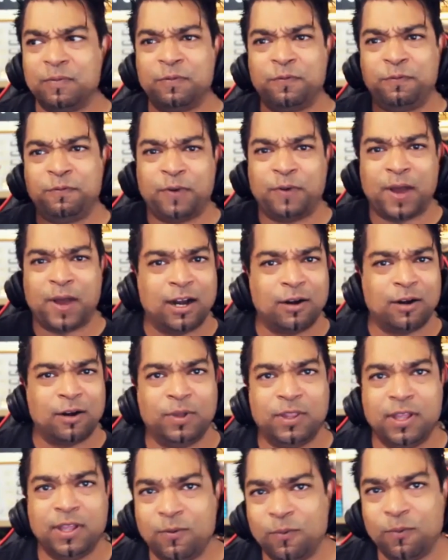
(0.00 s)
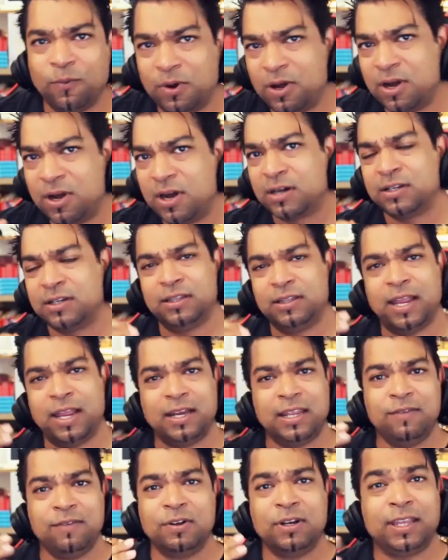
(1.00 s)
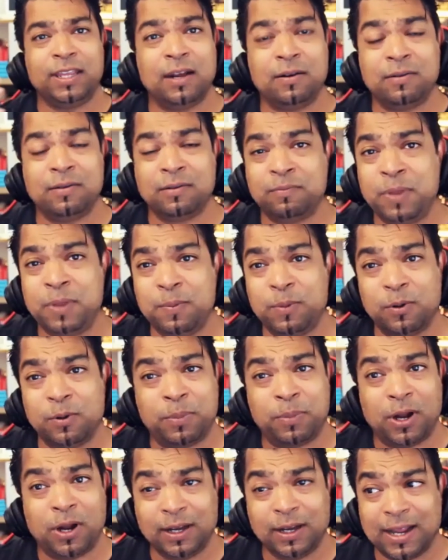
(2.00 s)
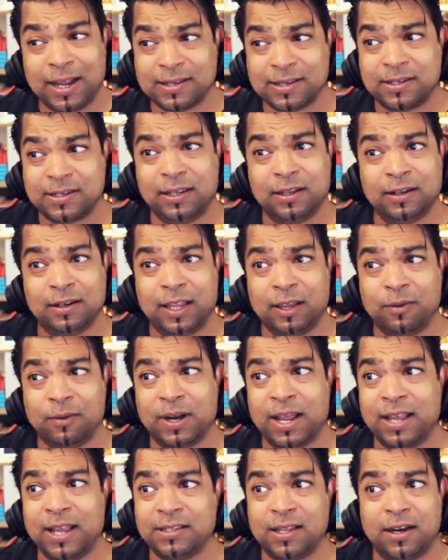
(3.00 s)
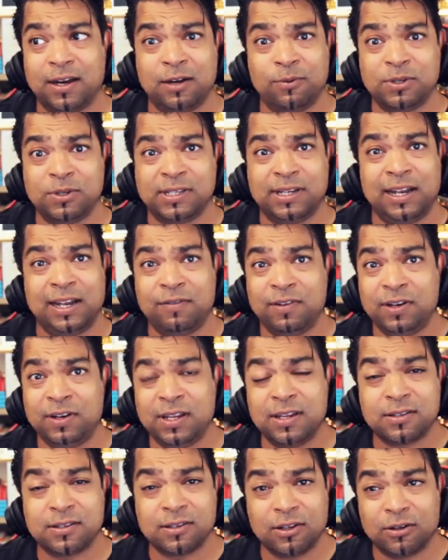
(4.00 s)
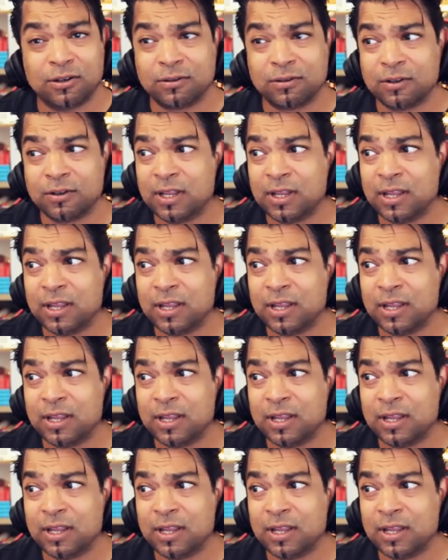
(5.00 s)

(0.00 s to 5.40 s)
find out whether it worked. And then even to get people podcasting, like when I started, it was 11 years ago.